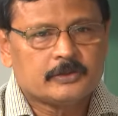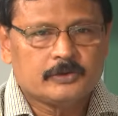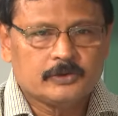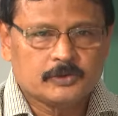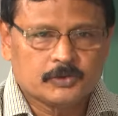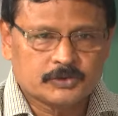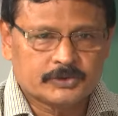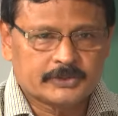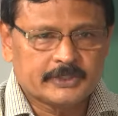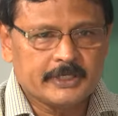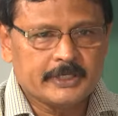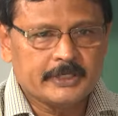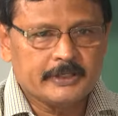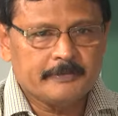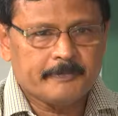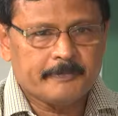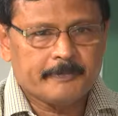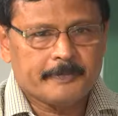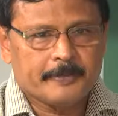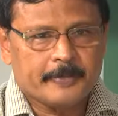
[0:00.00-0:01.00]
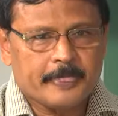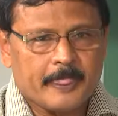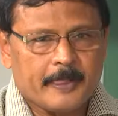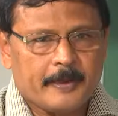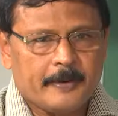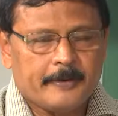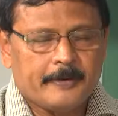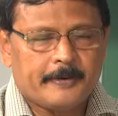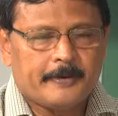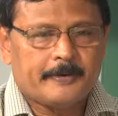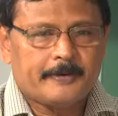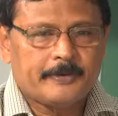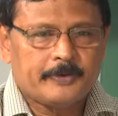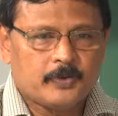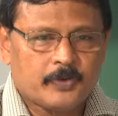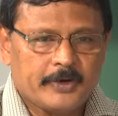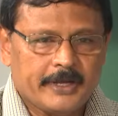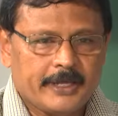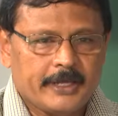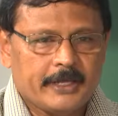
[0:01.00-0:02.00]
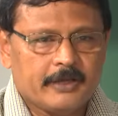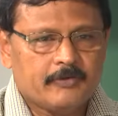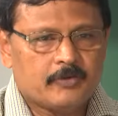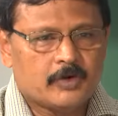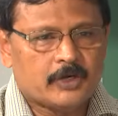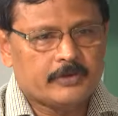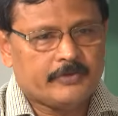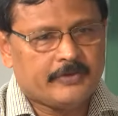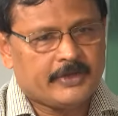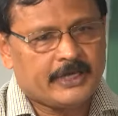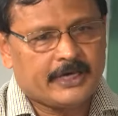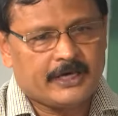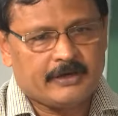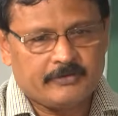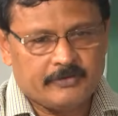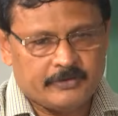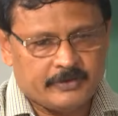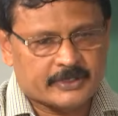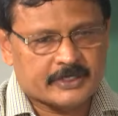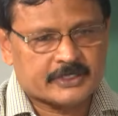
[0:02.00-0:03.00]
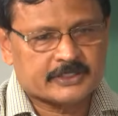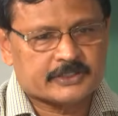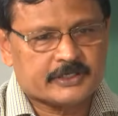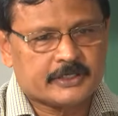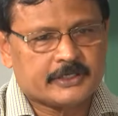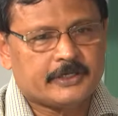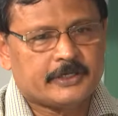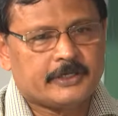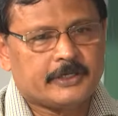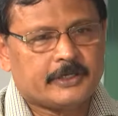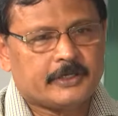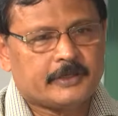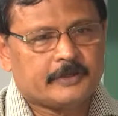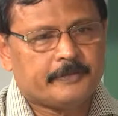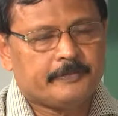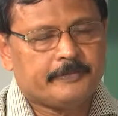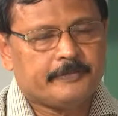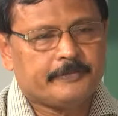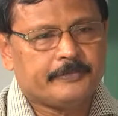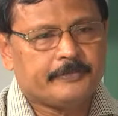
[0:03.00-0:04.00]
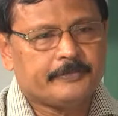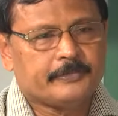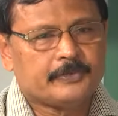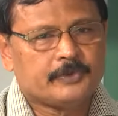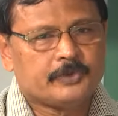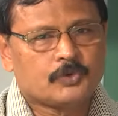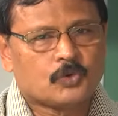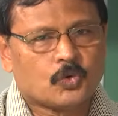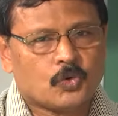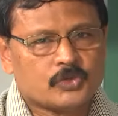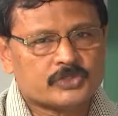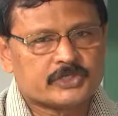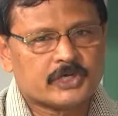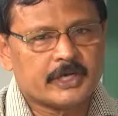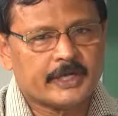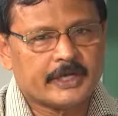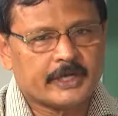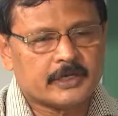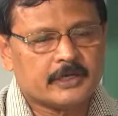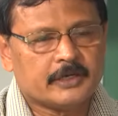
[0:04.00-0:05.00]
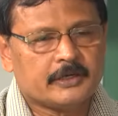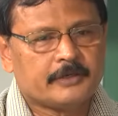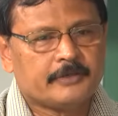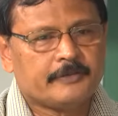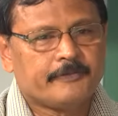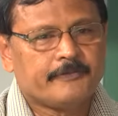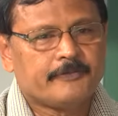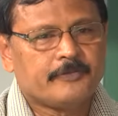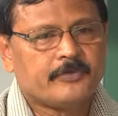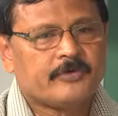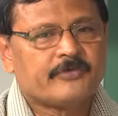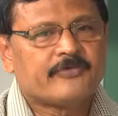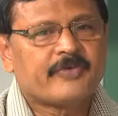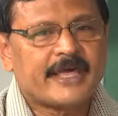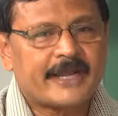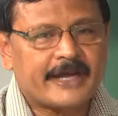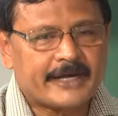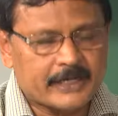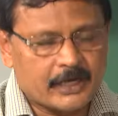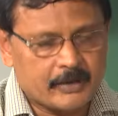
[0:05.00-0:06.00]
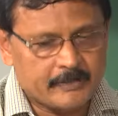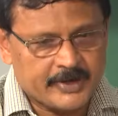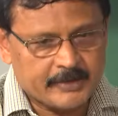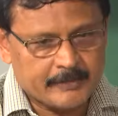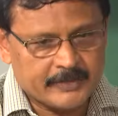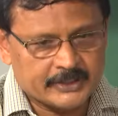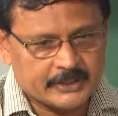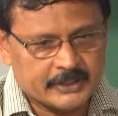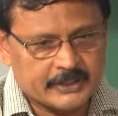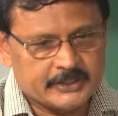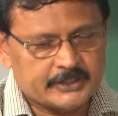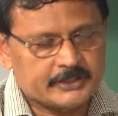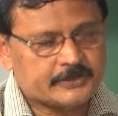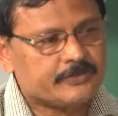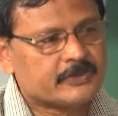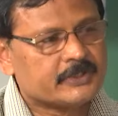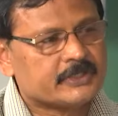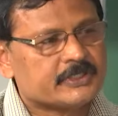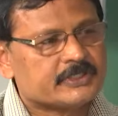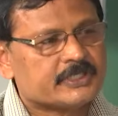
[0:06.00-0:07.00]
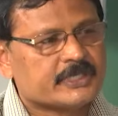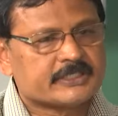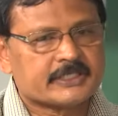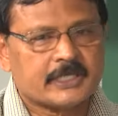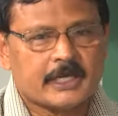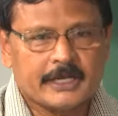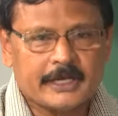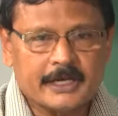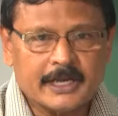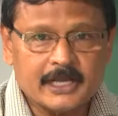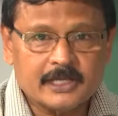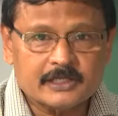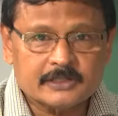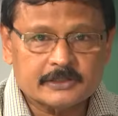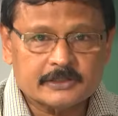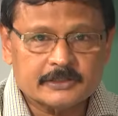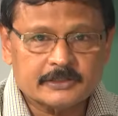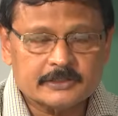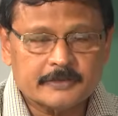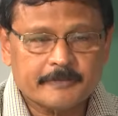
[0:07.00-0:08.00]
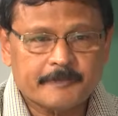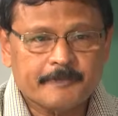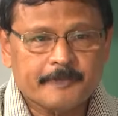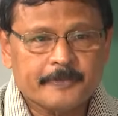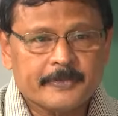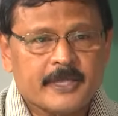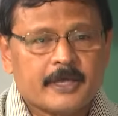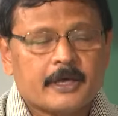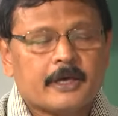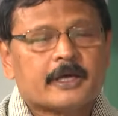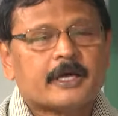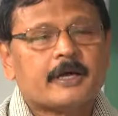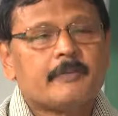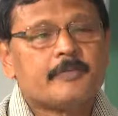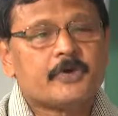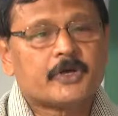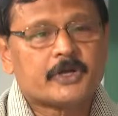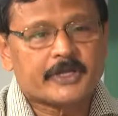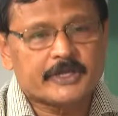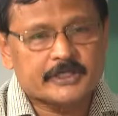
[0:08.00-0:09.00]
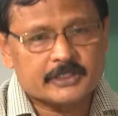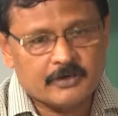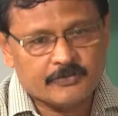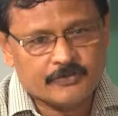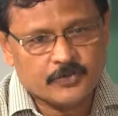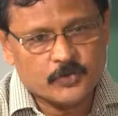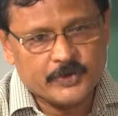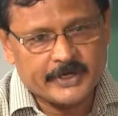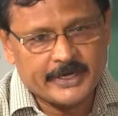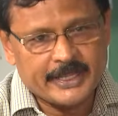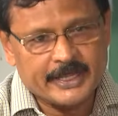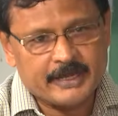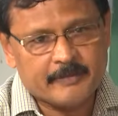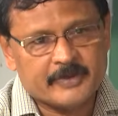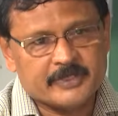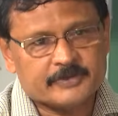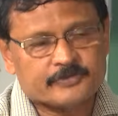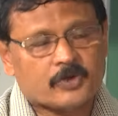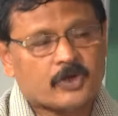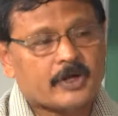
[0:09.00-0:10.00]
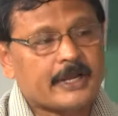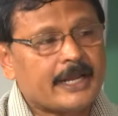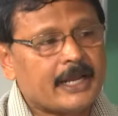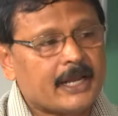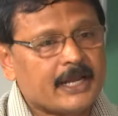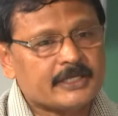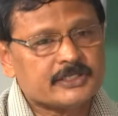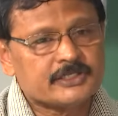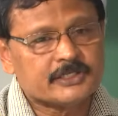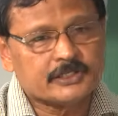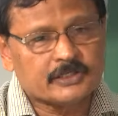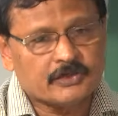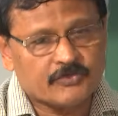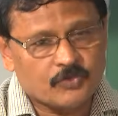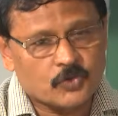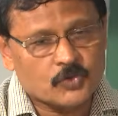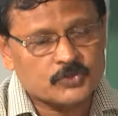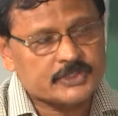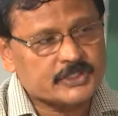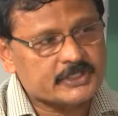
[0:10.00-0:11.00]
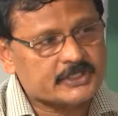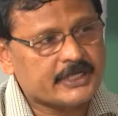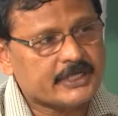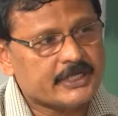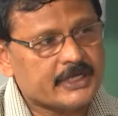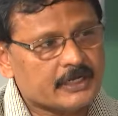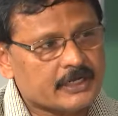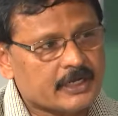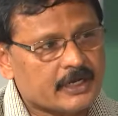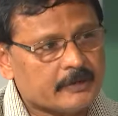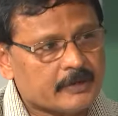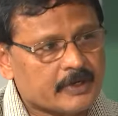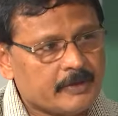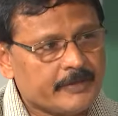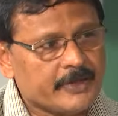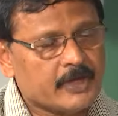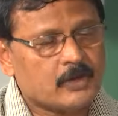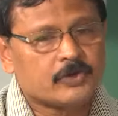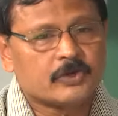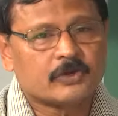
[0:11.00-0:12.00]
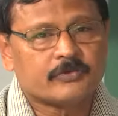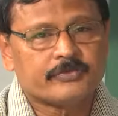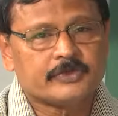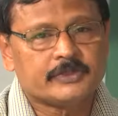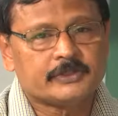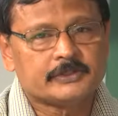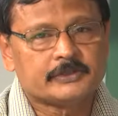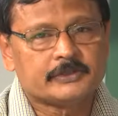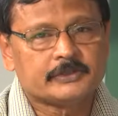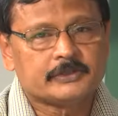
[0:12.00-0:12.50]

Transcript: You see, today what we have, trusted tools like finite element methods for the structural analysis, computational fluid dynamics for analyzing the forces that are coming out of it,